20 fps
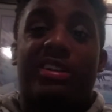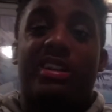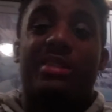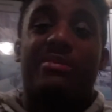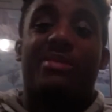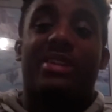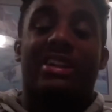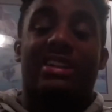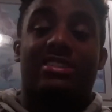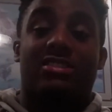
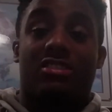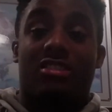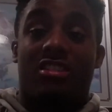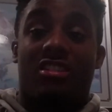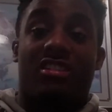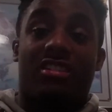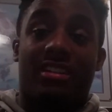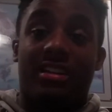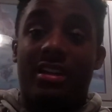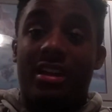minutes
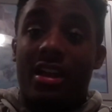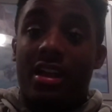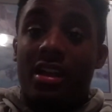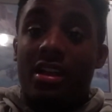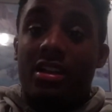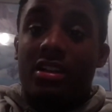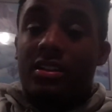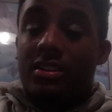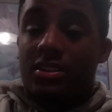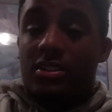long,
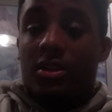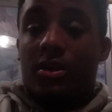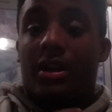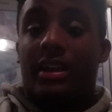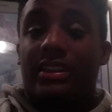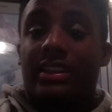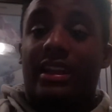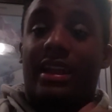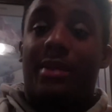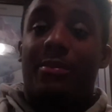so I
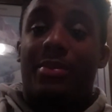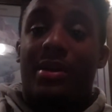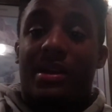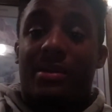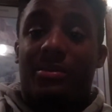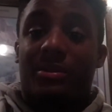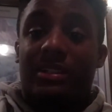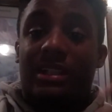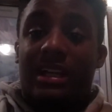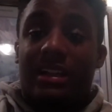think I
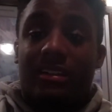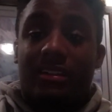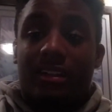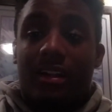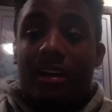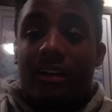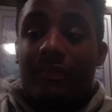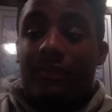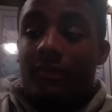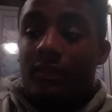babbled on
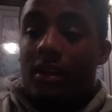enough.